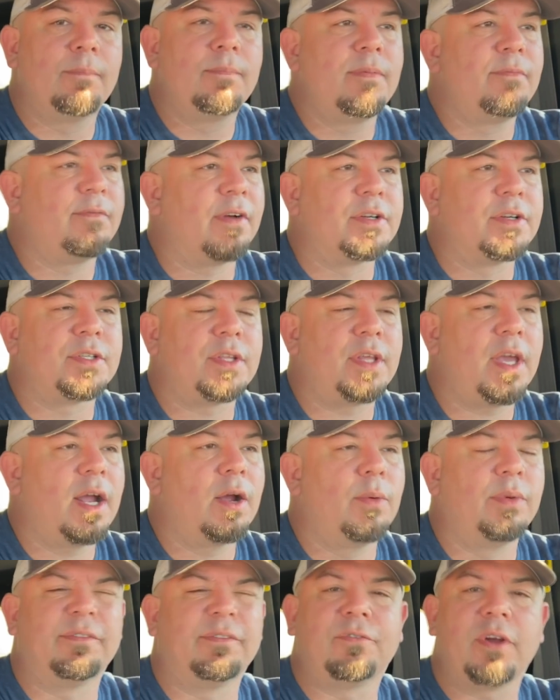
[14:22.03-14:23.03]
first of the
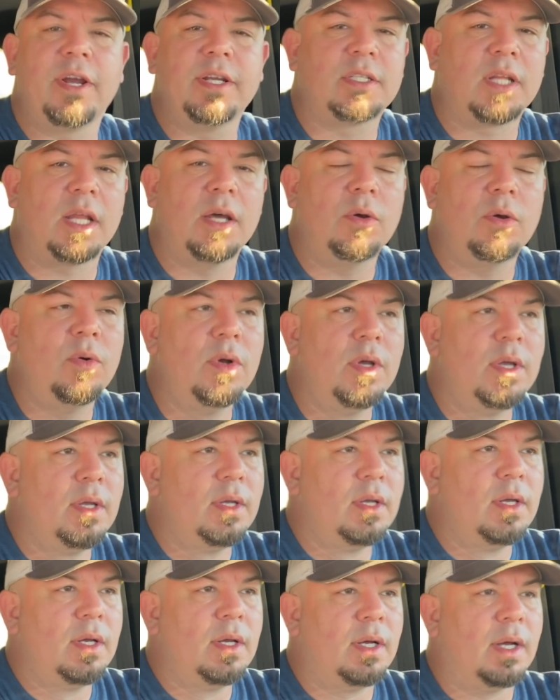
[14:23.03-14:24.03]
year when the freight's low.
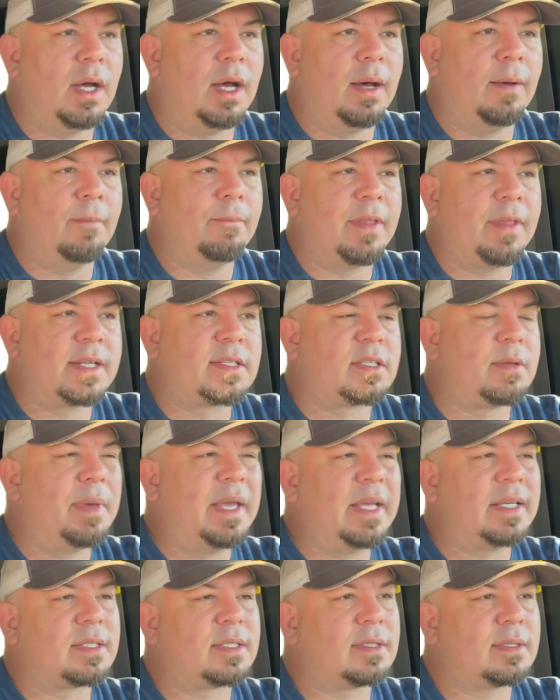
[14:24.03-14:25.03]
That's the
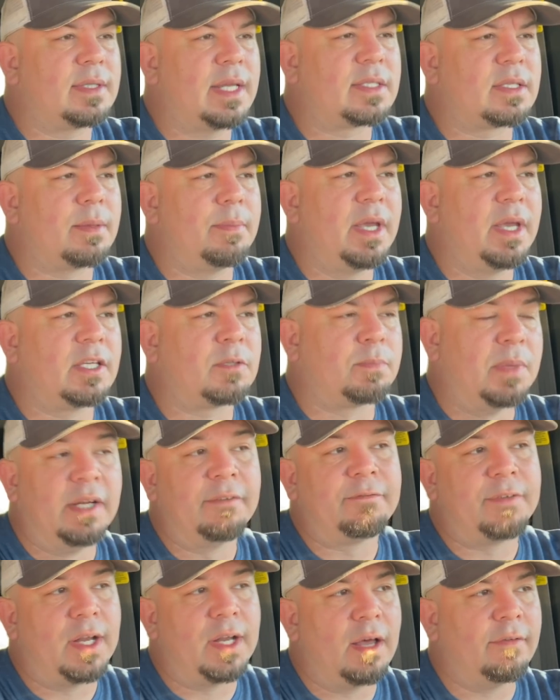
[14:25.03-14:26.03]
biggest
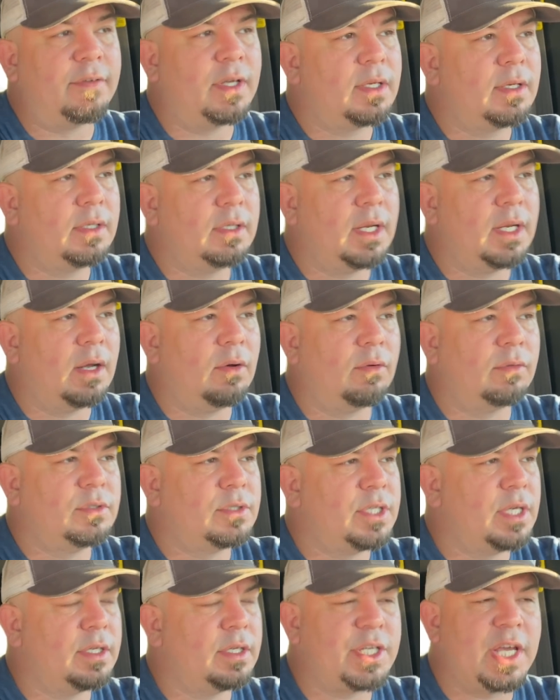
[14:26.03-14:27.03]
benefit of it. You know,
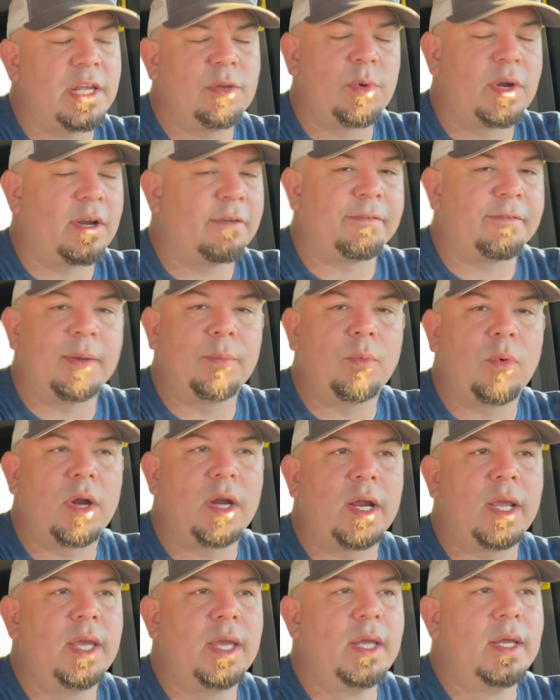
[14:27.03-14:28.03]
January,
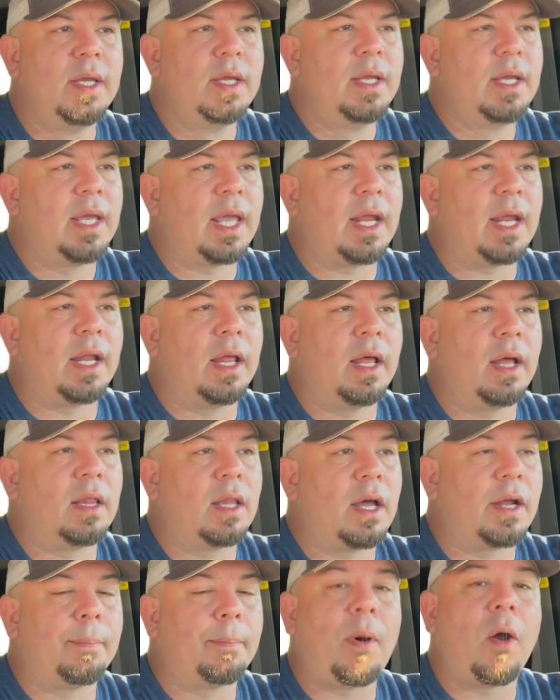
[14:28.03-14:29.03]
February, and a
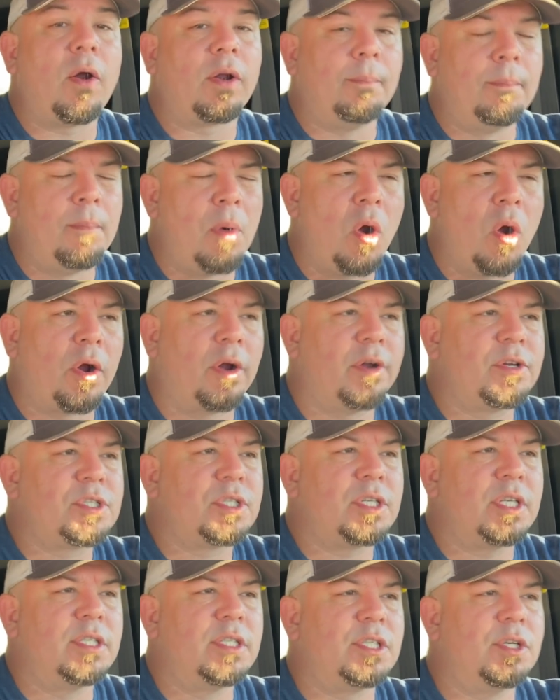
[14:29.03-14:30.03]
lot of part of
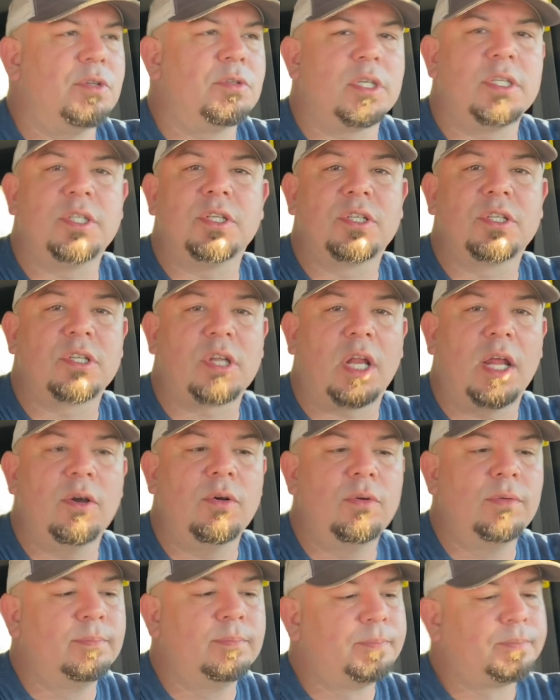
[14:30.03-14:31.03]
March is usually just
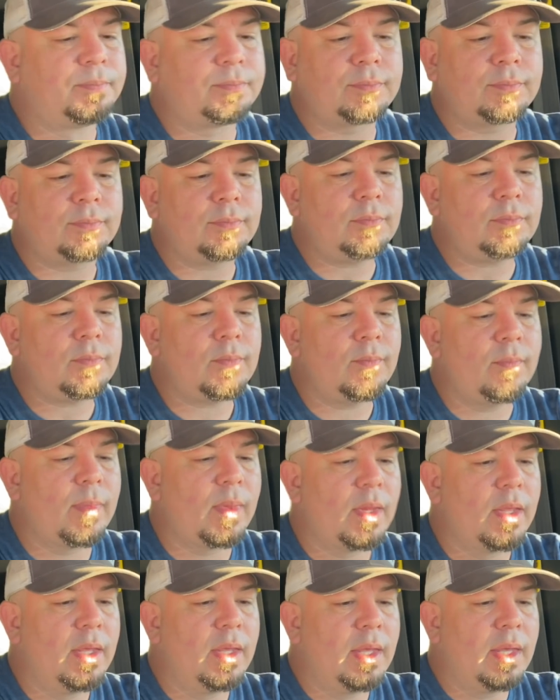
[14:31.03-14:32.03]
slow.
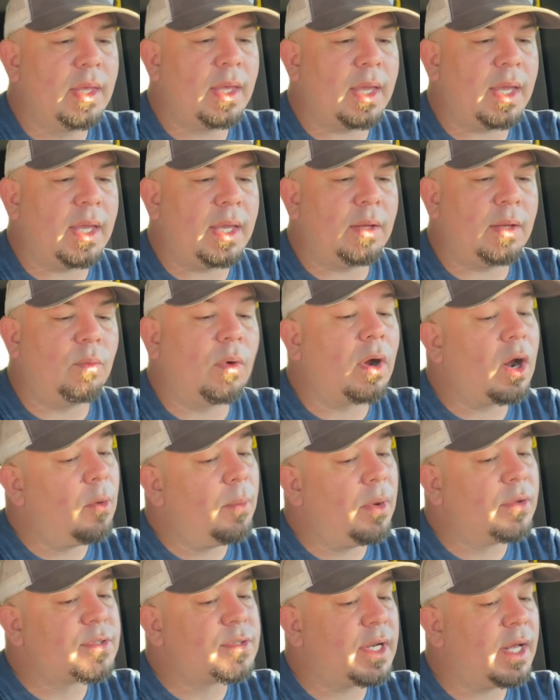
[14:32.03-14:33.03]
And we're
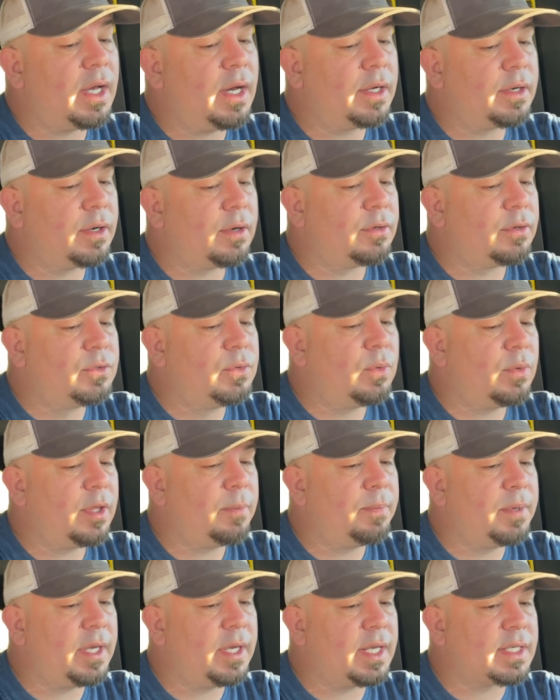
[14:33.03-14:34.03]
almost at
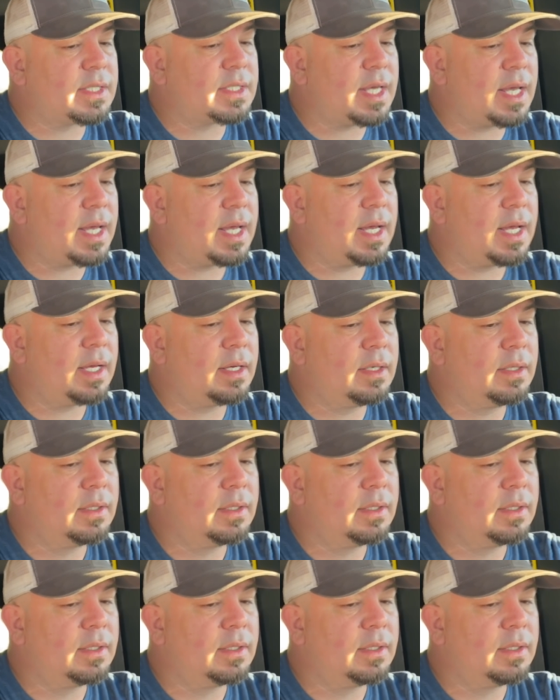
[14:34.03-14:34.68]
120 psi.